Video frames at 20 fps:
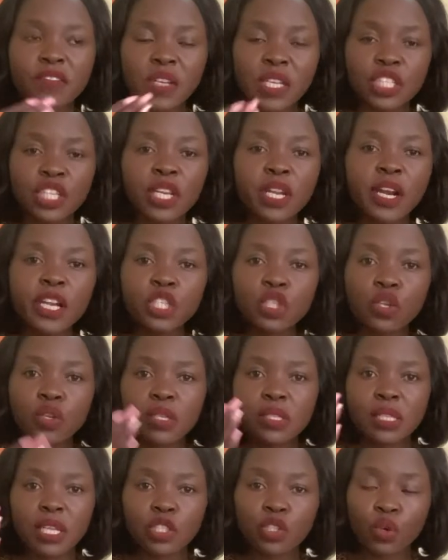generations
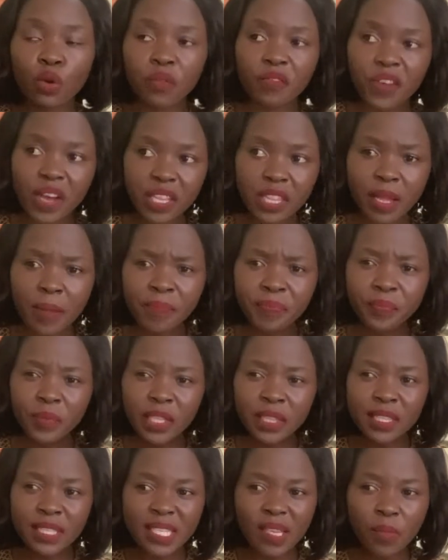that your father,
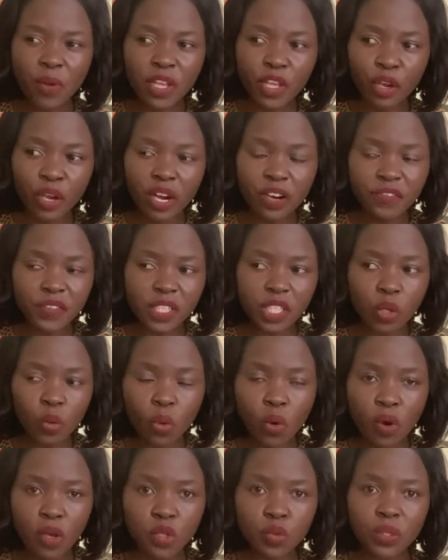the same way your grandfather
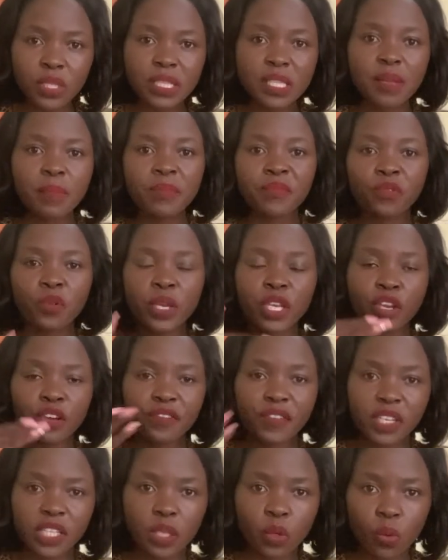was the same way your
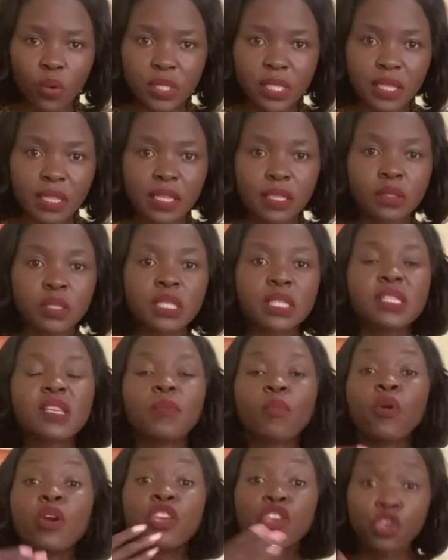father was, and it's the same
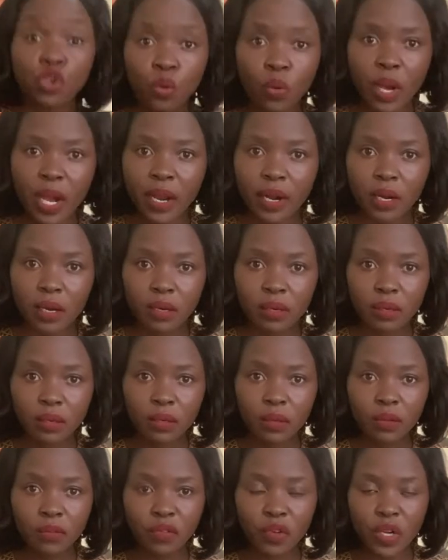way you are,
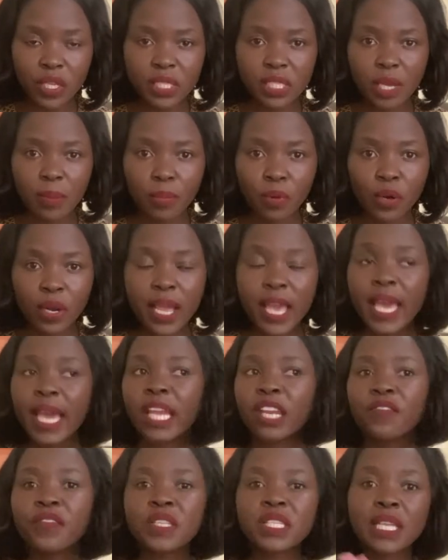for example. And
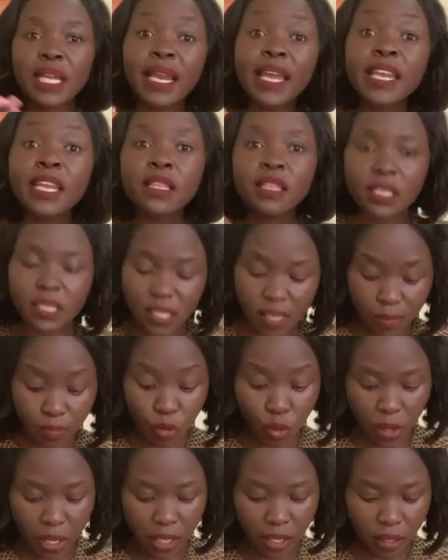if it's a lady, the same
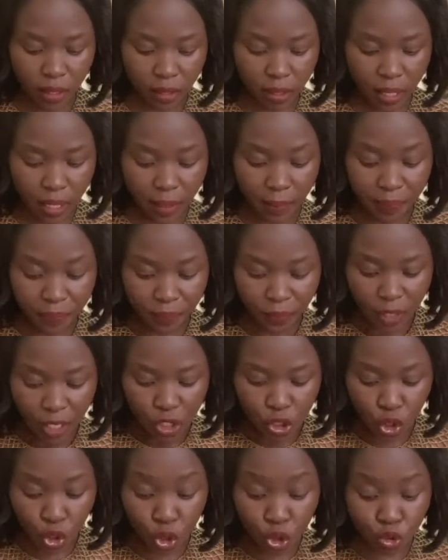way. Yeah.
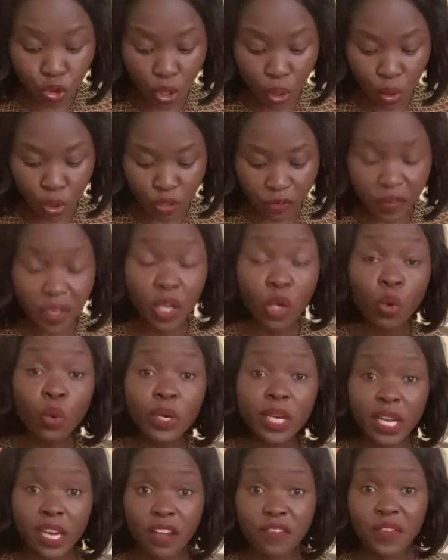So you struggle to feel good
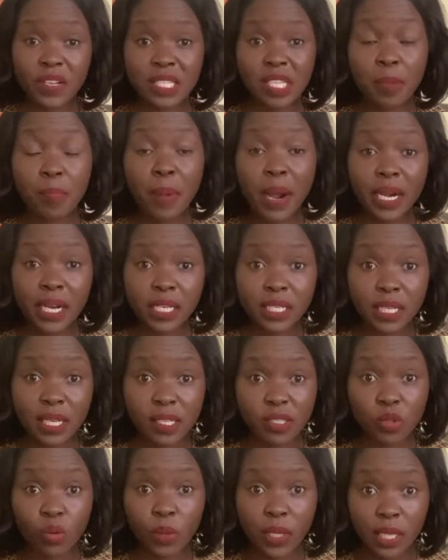enough as a parent
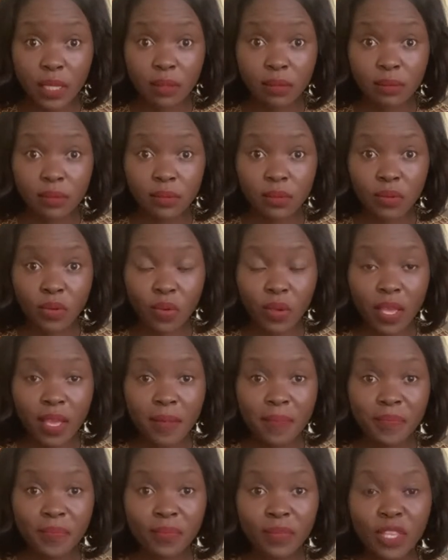as well. Okay,
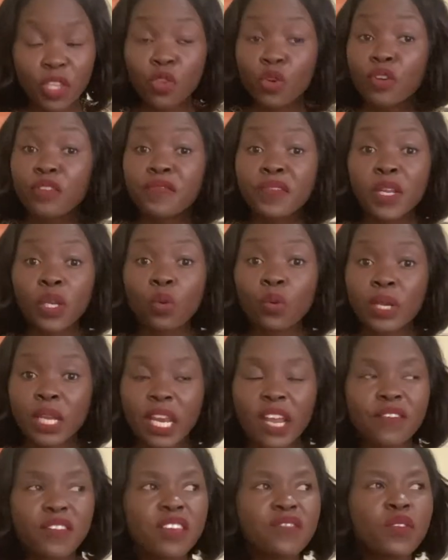you don't feel good
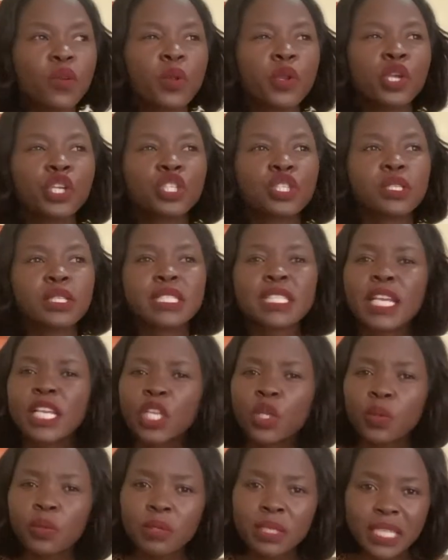enough. Even when your children tell
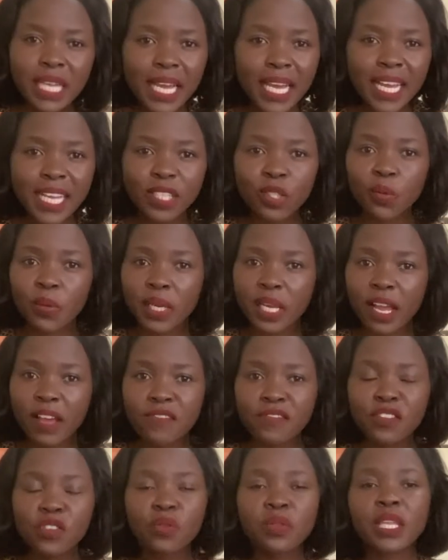you, Dad, we
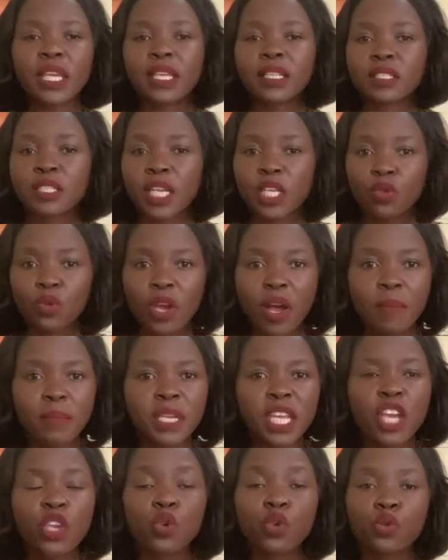love you, they try to come
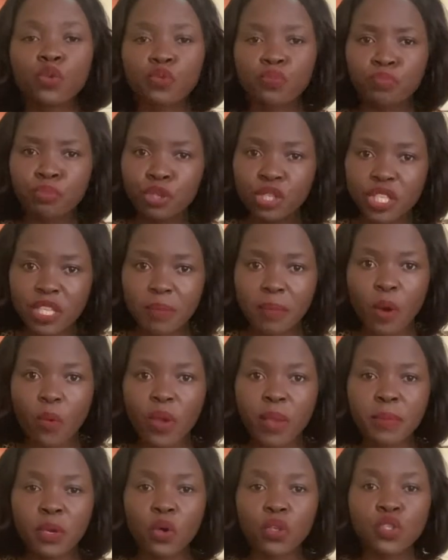near you, you push them away
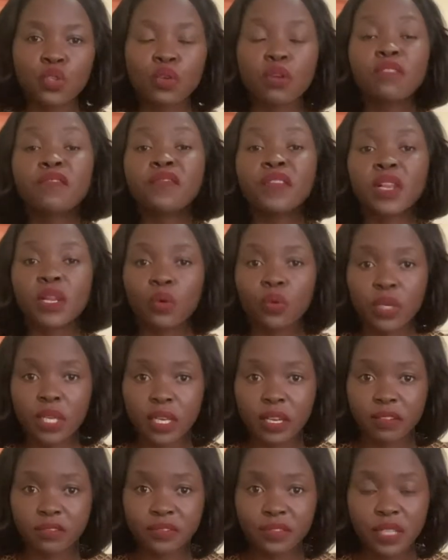because you don't feel good
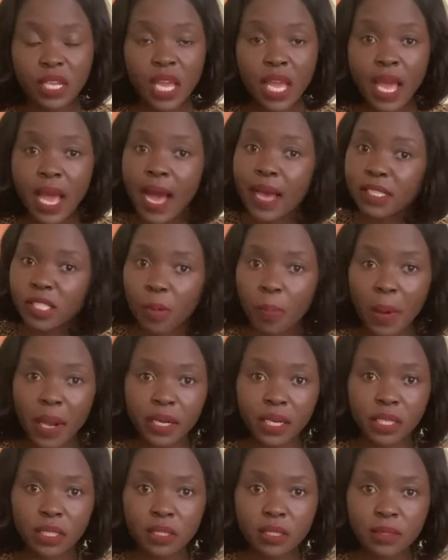enough as a
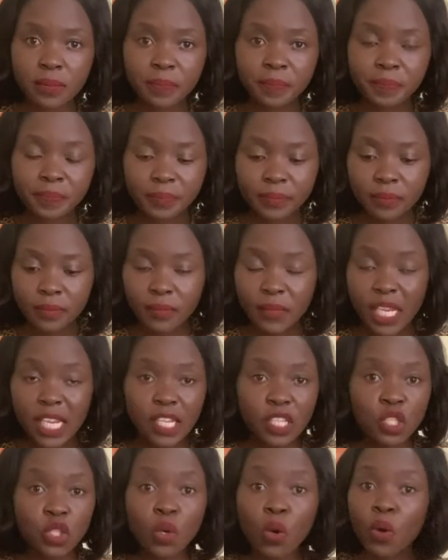parent.
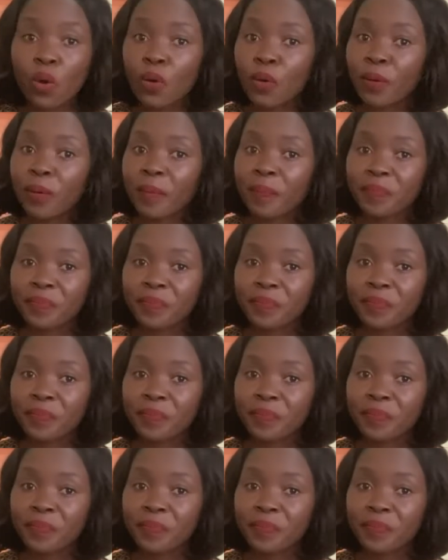So